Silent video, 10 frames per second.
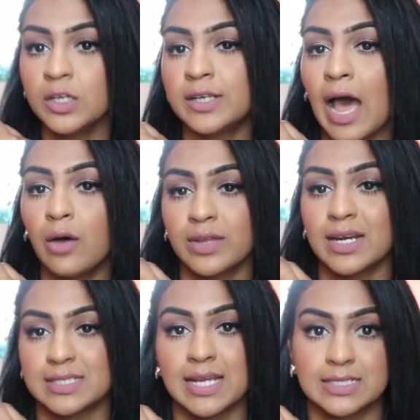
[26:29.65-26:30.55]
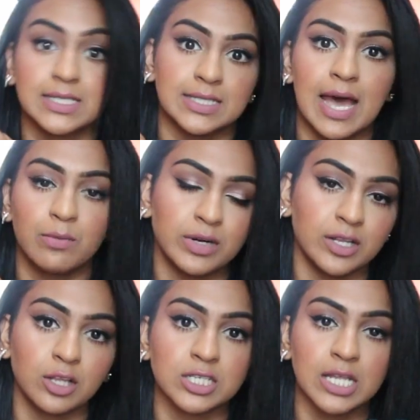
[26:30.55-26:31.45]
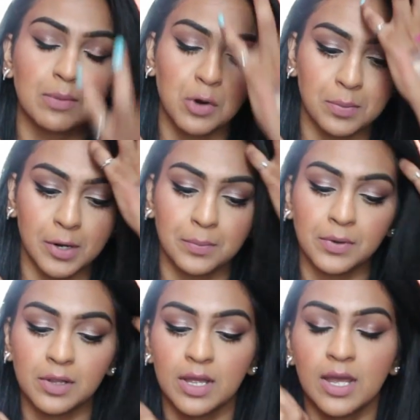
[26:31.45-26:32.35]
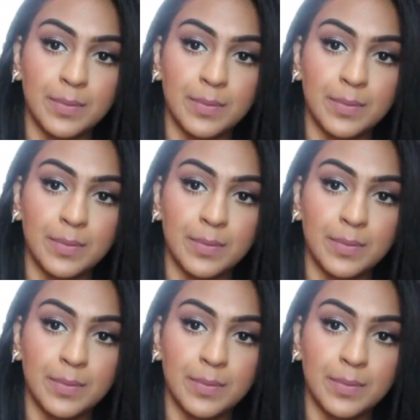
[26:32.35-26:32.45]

Now that it's next to that one, it looks a lot more purple.